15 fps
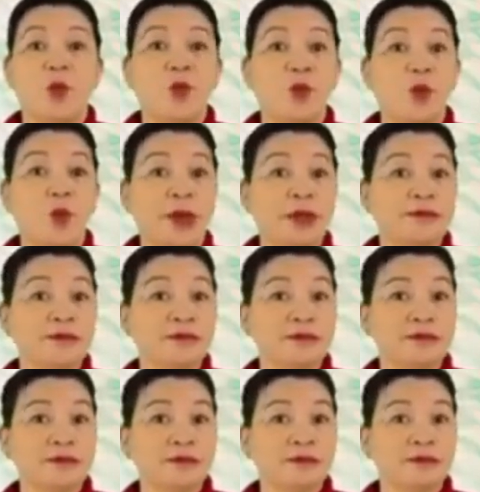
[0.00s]
1,
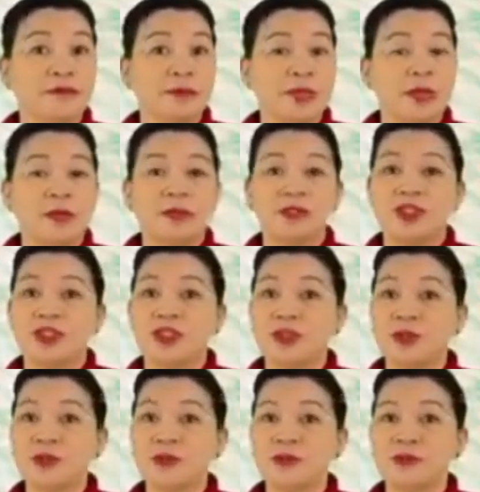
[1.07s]

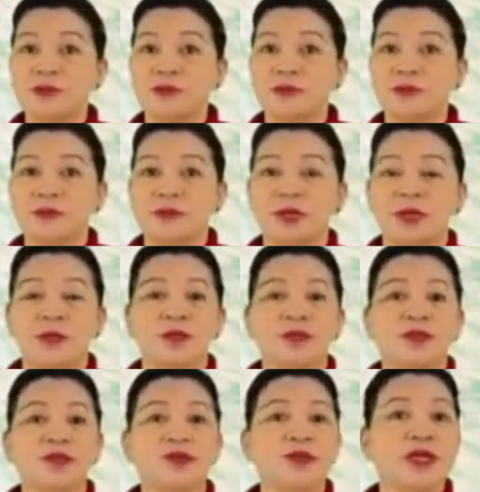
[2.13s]
2,
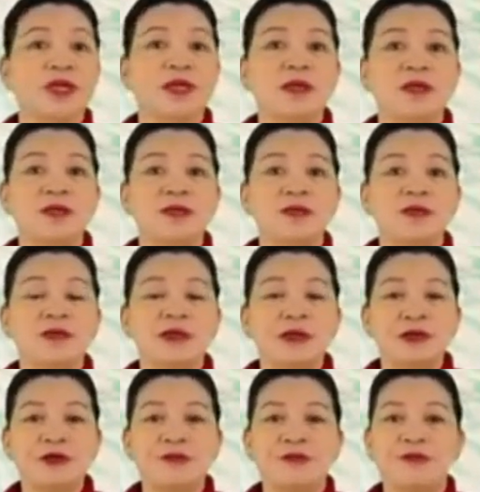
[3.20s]
3,
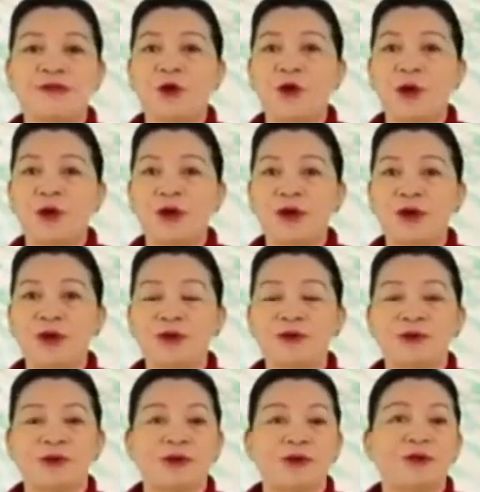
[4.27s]
4,
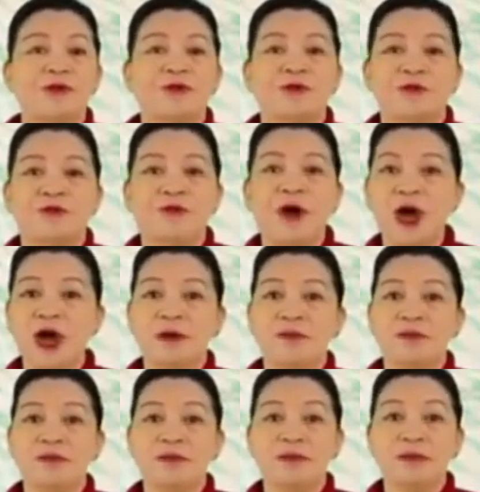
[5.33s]
5.
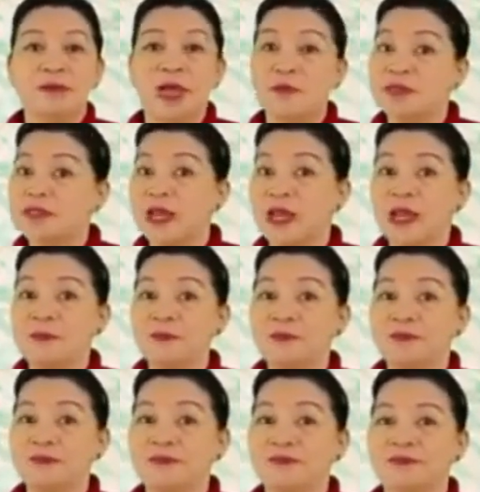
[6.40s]
Time's up.
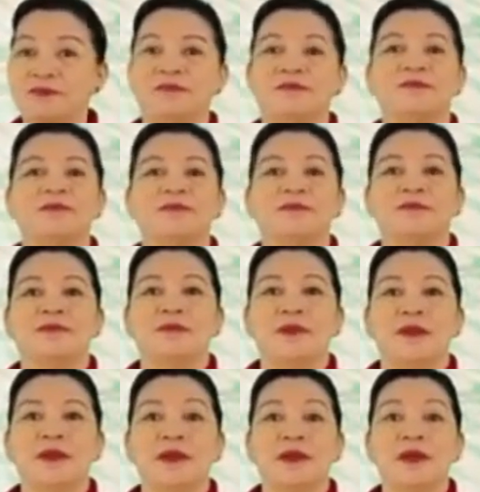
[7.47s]

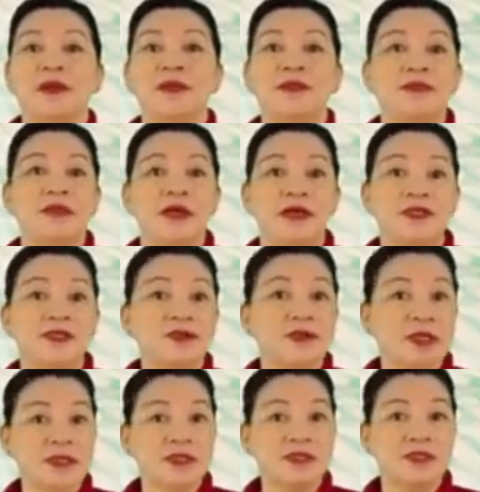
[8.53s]
And the answer
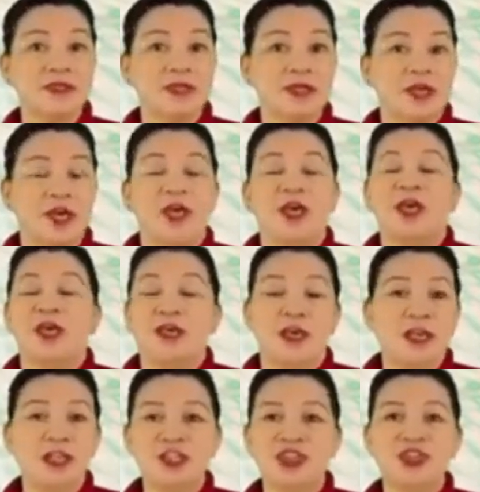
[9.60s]
is
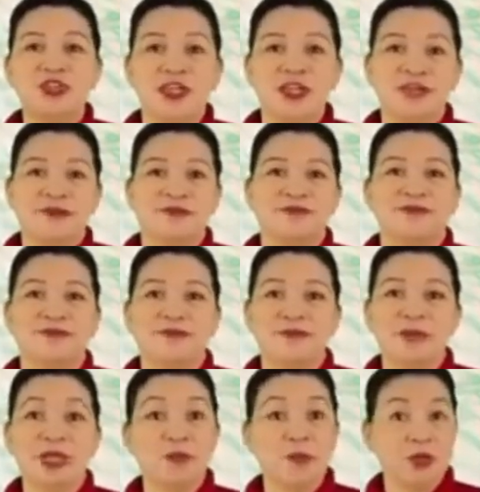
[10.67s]
injury.
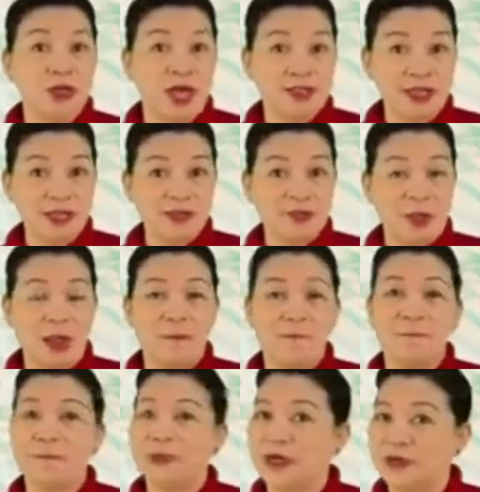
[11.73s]
If you got it,
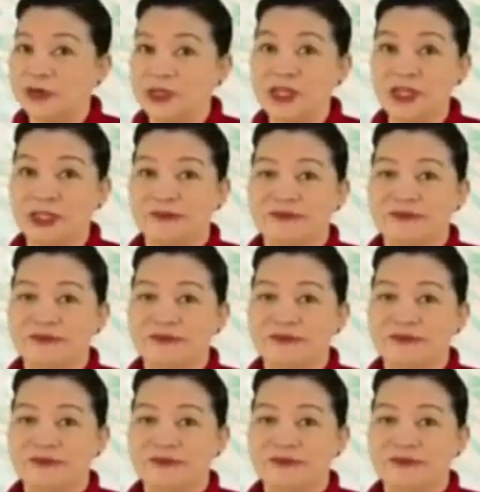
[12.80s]
very good.